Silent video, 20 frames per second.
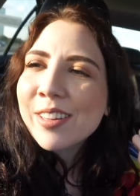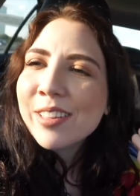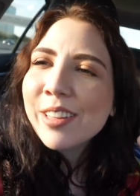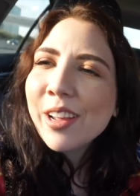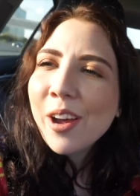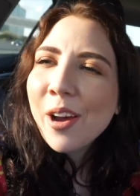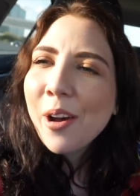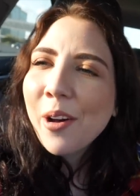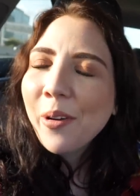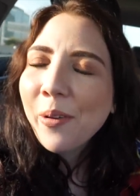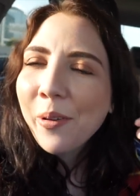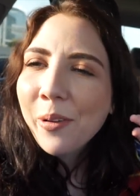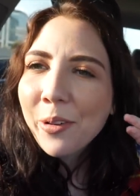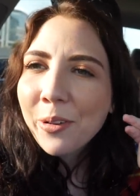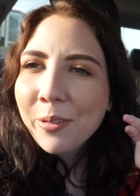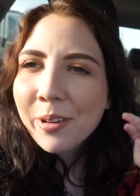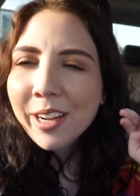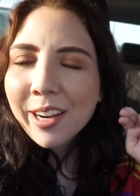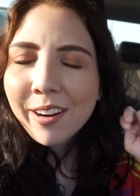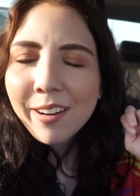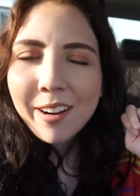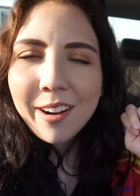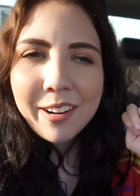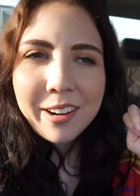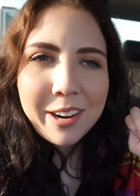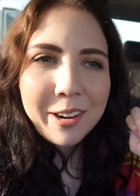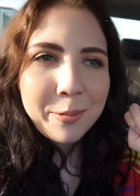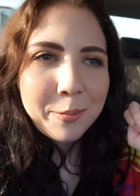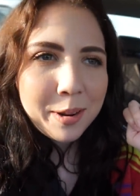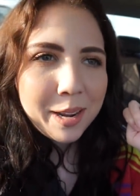So, we are
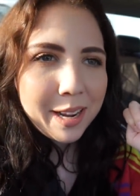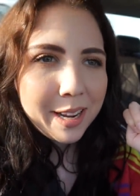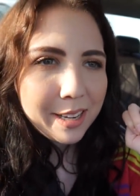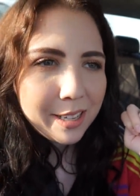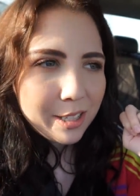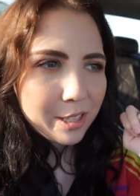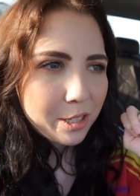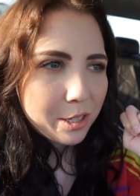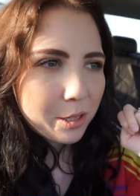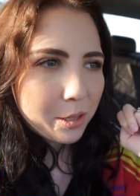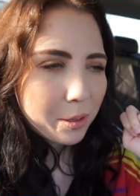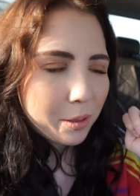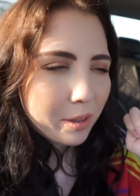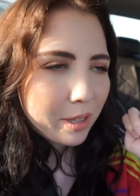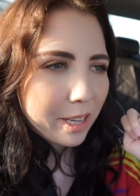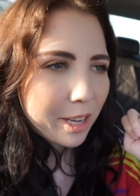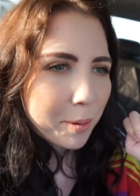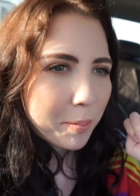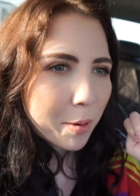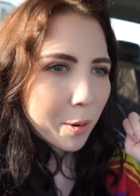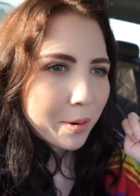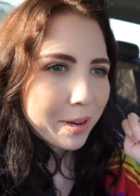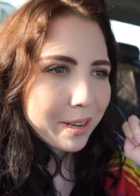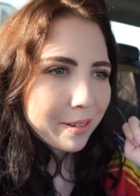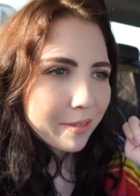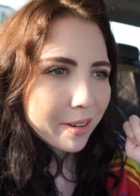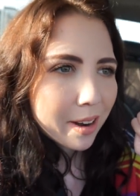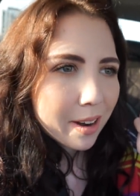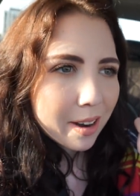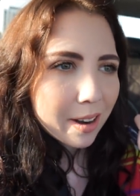on our way to the Bon
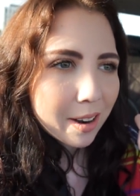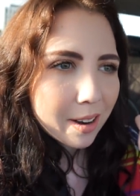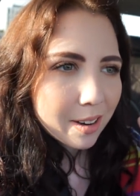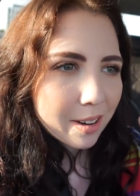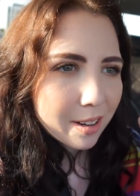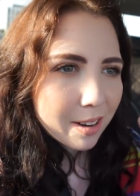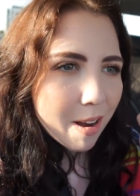Iver